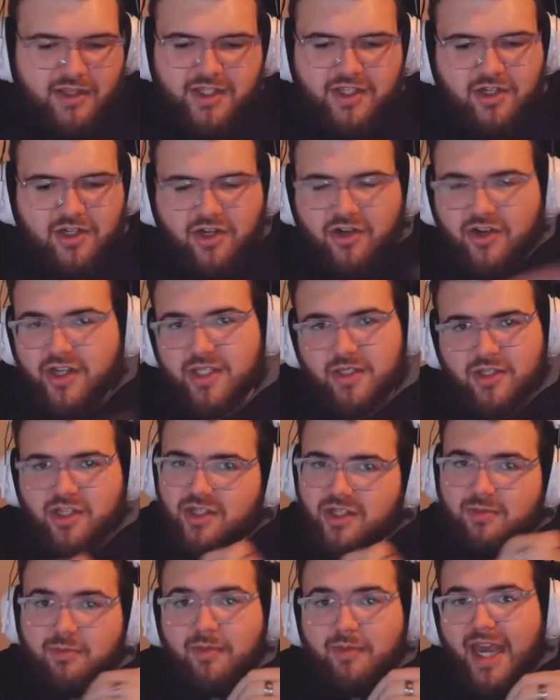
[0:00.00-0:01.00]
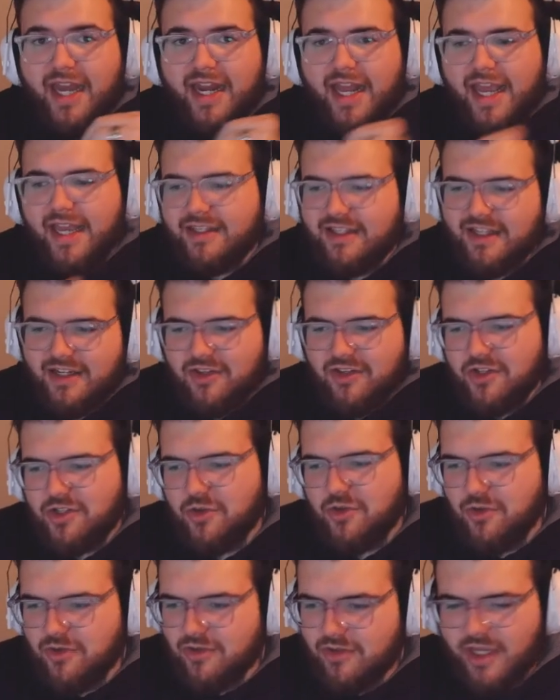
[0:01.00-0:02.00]
A Listening Decree is just badass and it
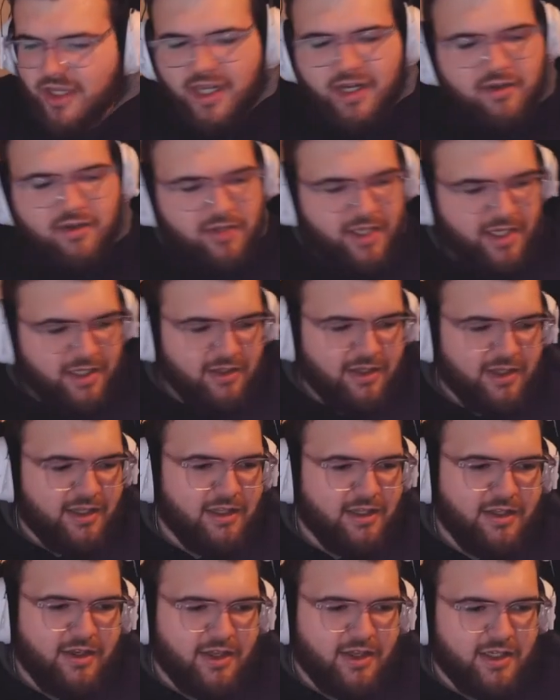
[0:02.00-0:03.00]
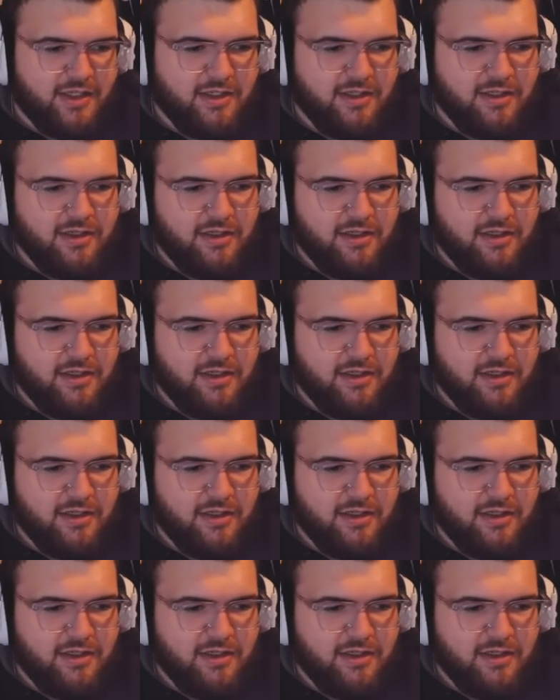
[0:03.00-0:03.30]
looks cool. Look at this.